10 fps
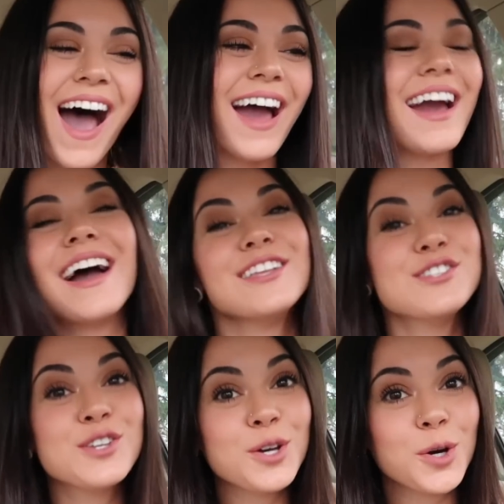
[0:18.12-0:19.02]
I
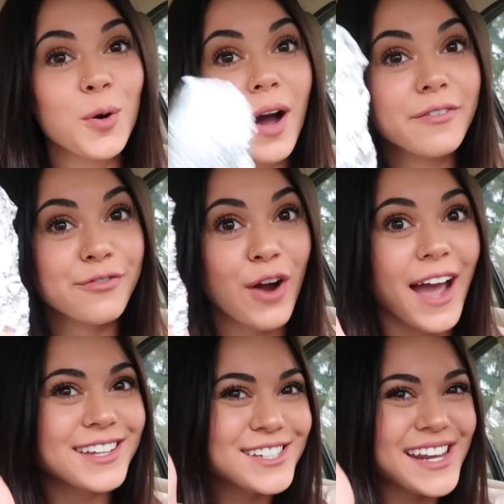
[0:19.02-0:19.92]
got two
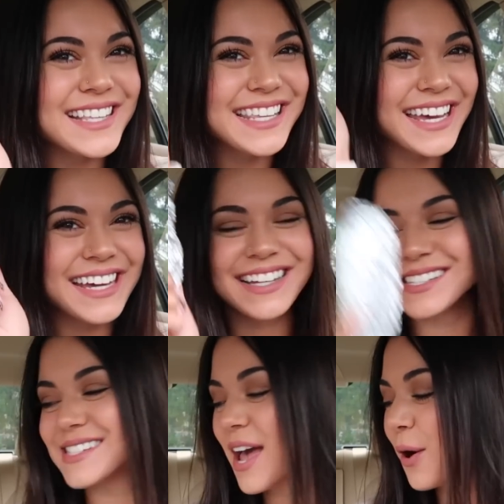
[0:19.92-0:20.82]
fried
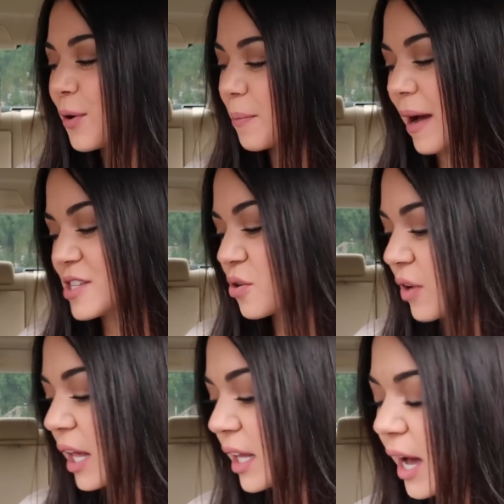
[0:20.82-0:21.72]
cheeses with
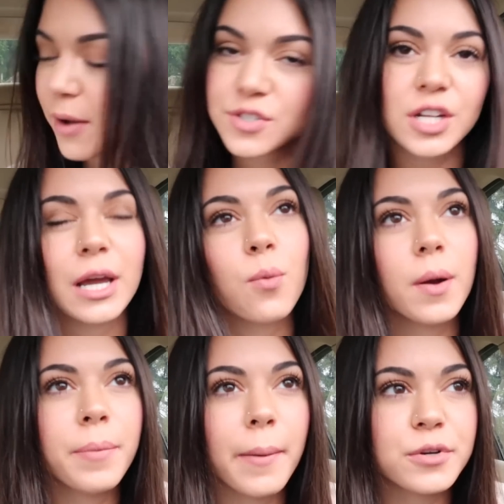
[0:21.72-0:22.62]
mozzarella. I was gonna get
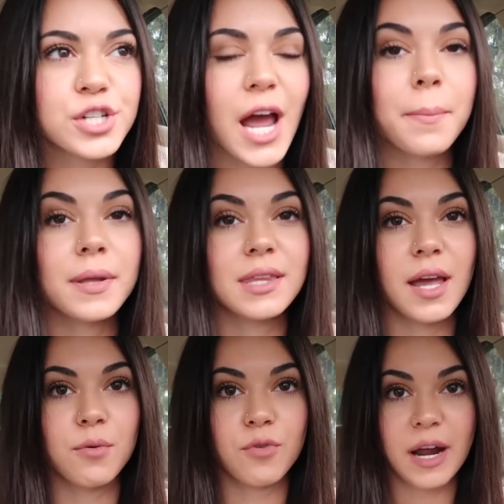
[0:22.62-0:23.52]
one pepper jack, but
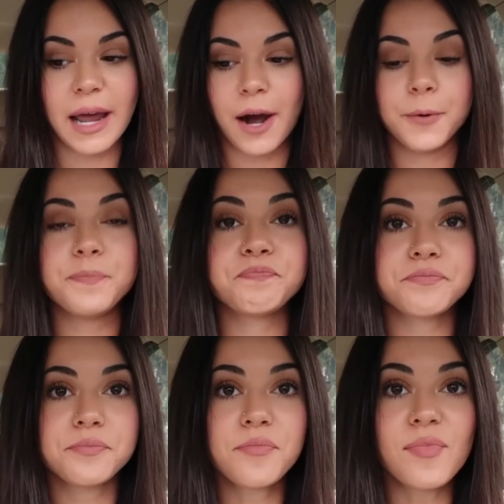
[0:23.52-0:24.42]
they ran out.
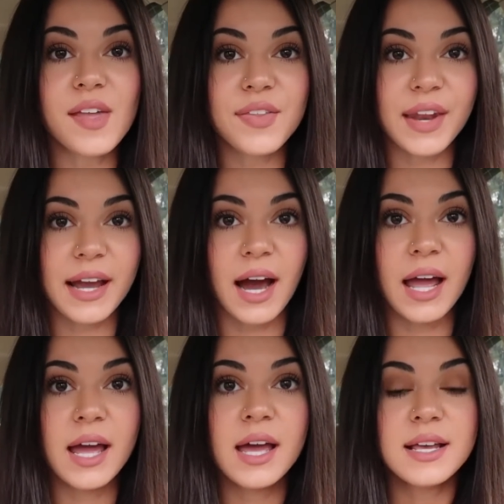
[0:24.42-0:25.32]
And then I
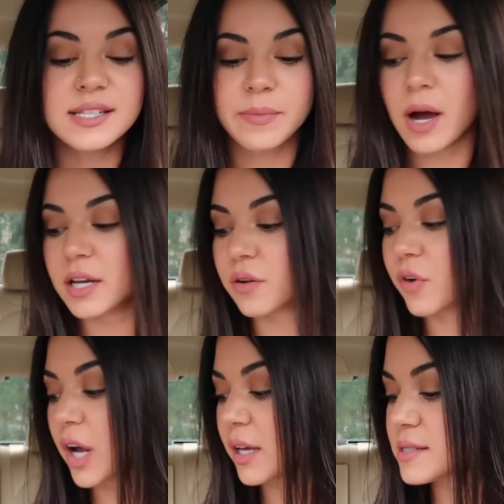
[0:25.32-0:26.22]
got some
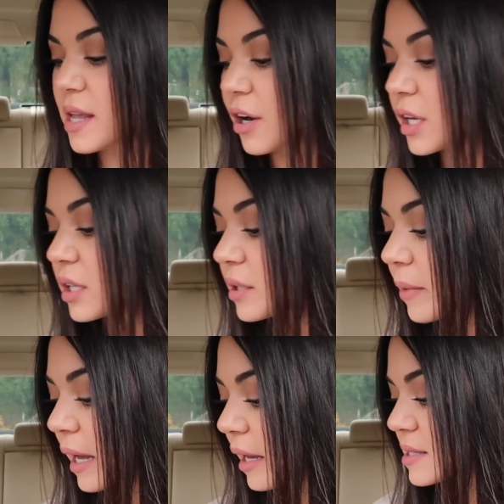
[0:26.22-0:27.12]
onion rings. I already
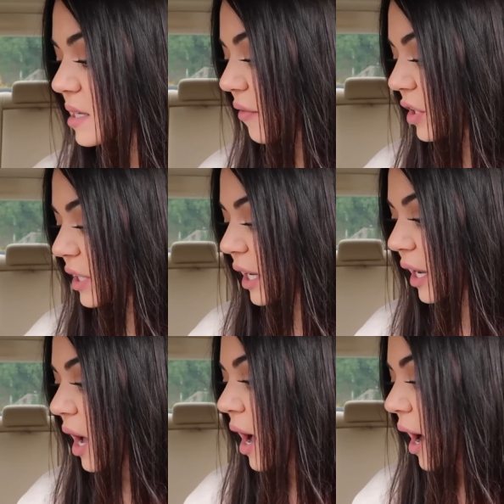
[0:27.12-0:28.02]
cleaned my hands and
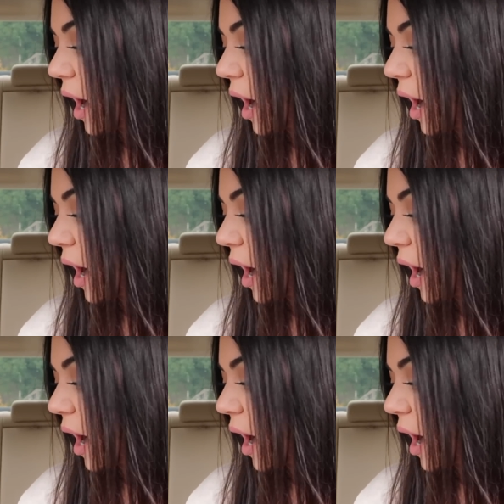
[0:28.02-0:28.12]
everything.